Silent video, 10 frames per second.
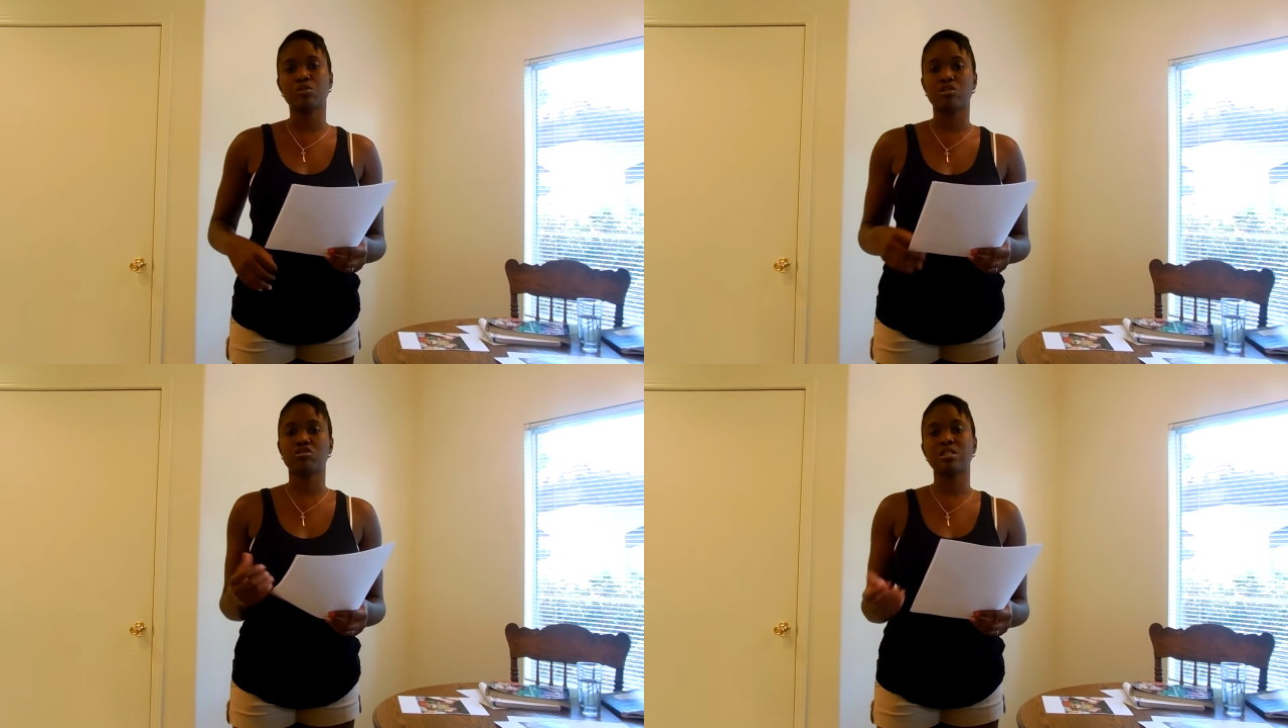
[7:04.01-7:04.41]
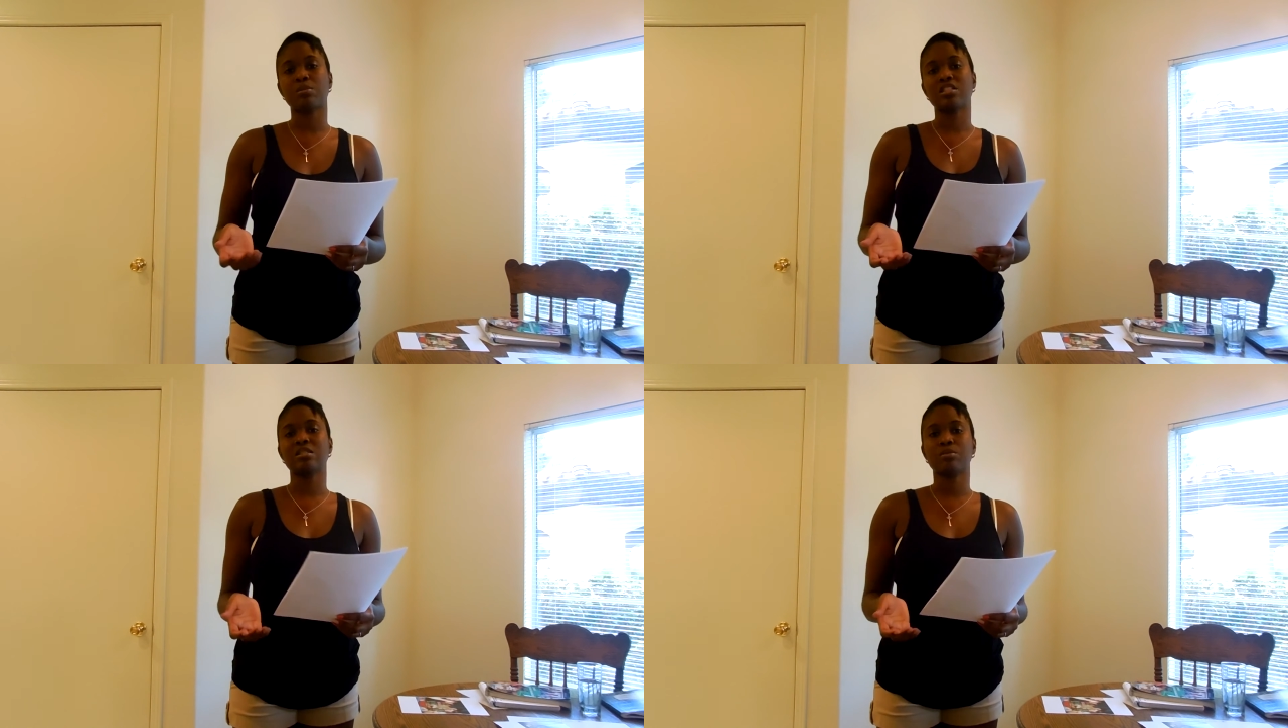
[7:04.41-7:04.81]
was
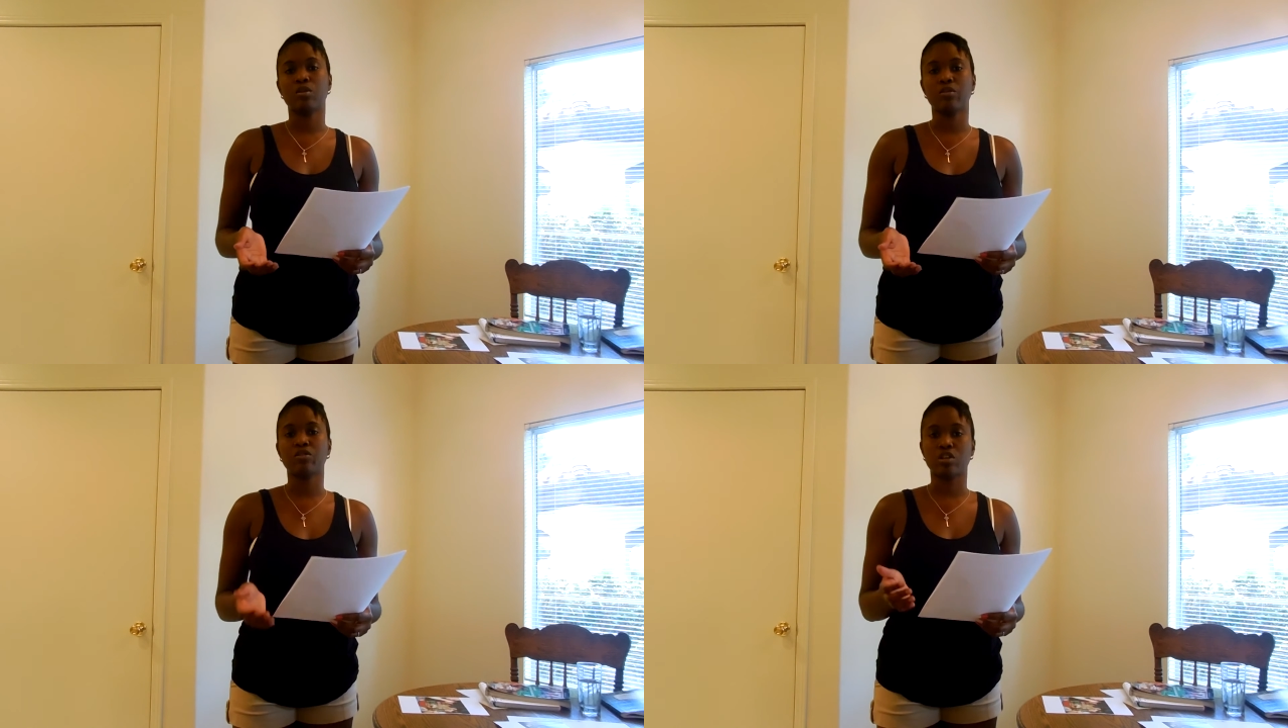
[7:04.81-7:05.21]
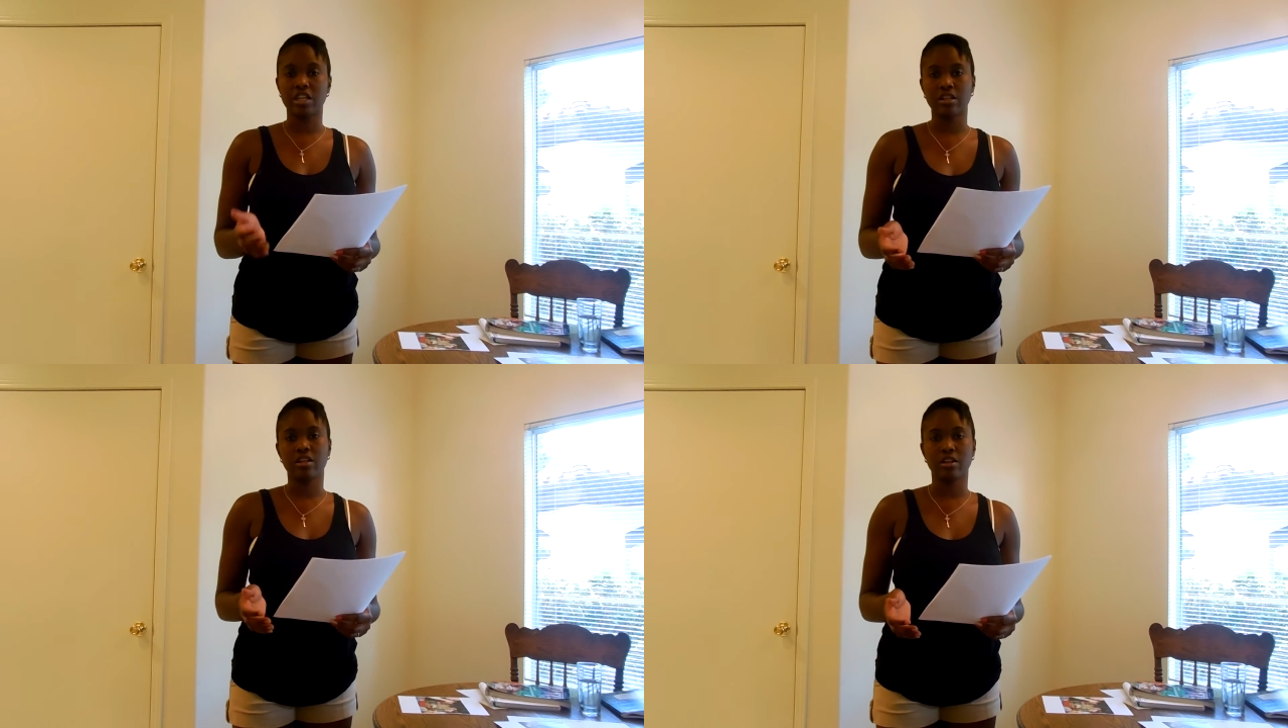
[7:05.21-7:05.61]
responsible for
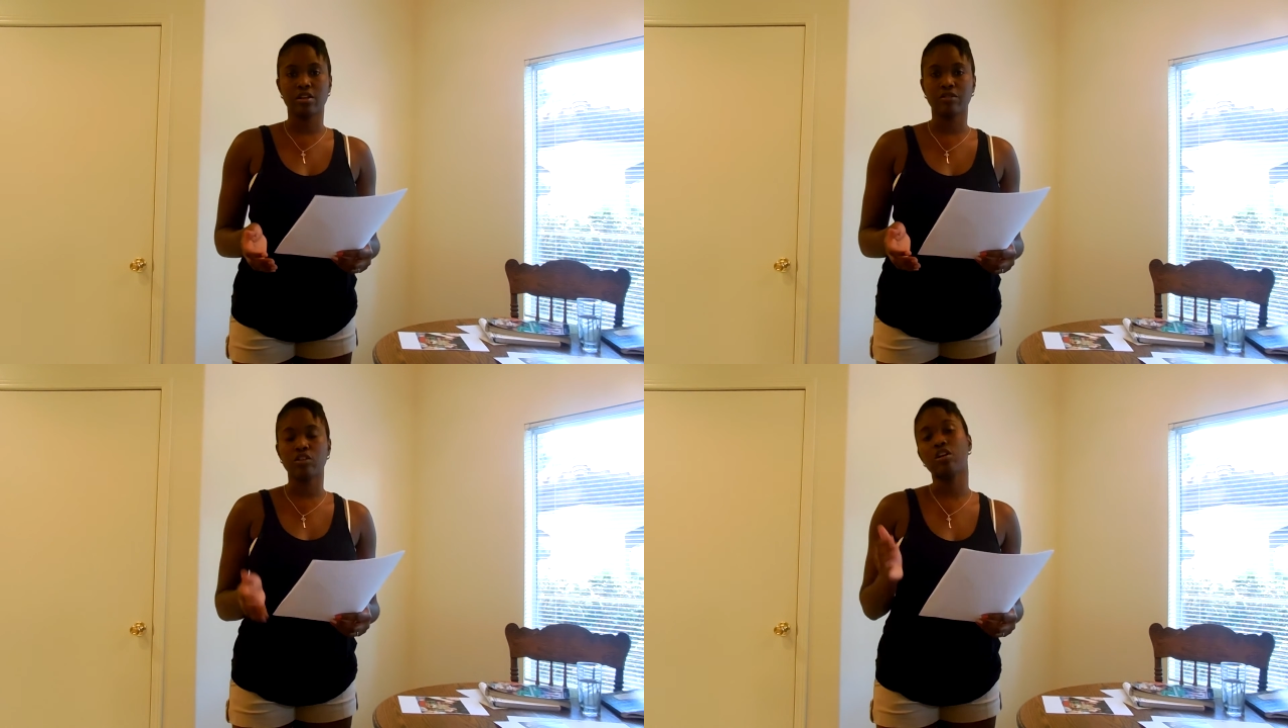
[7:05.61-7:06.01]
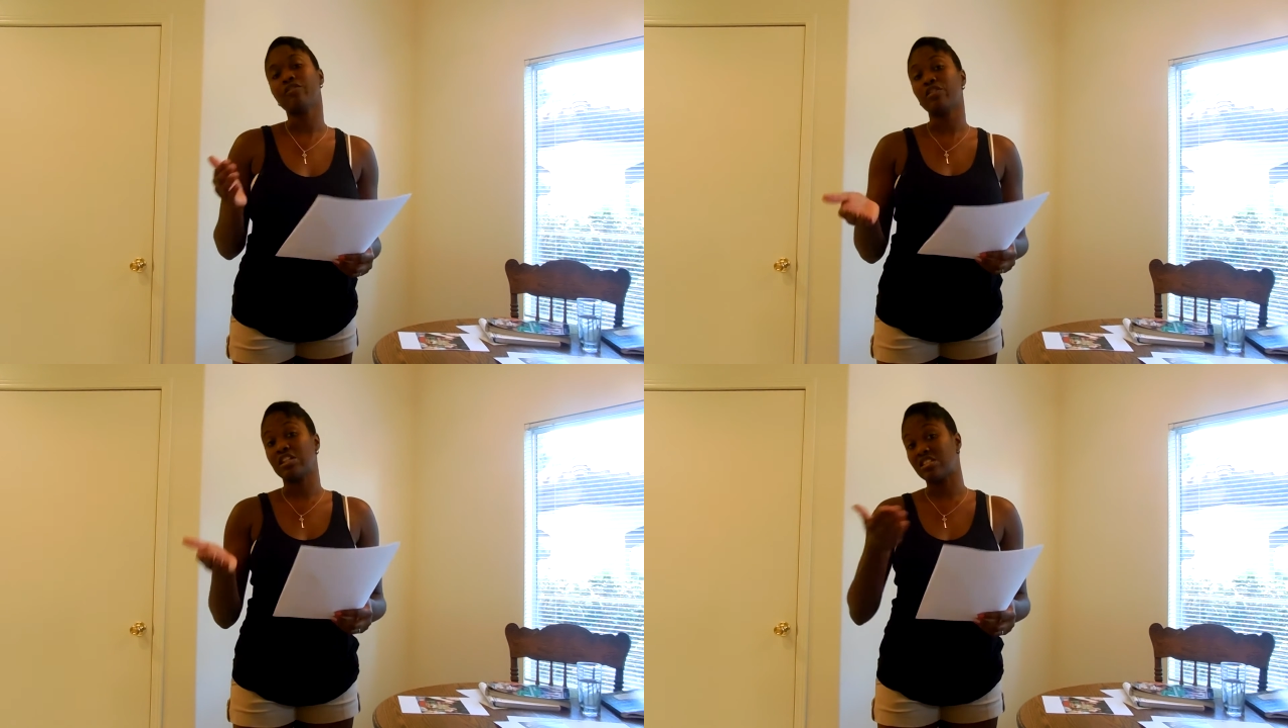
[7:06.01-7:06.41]
her
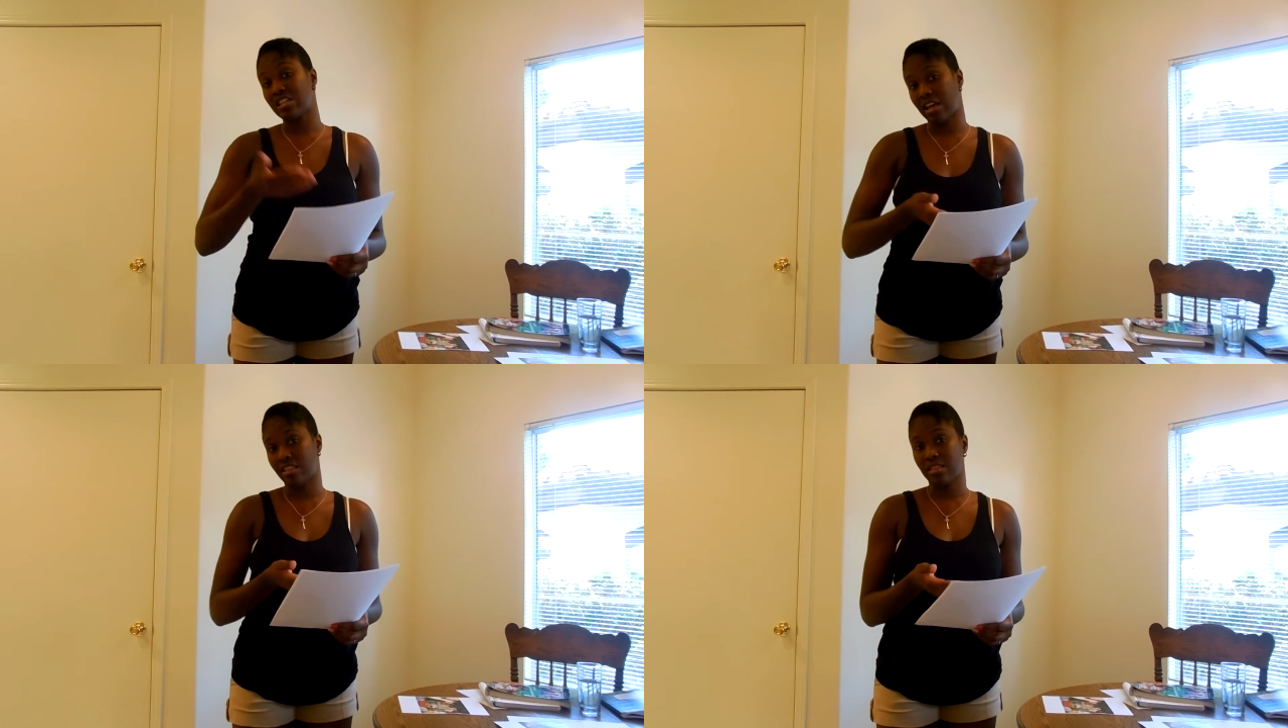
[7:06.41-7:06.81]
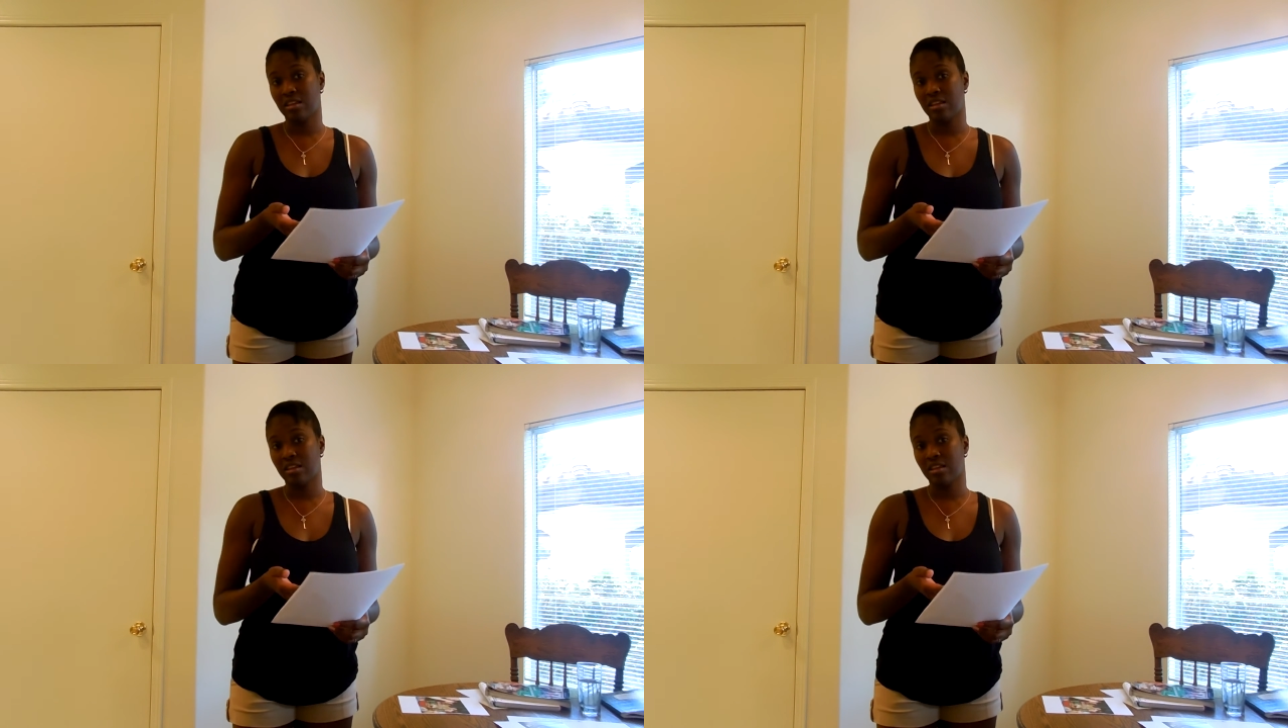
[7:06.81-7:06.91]
friend's death.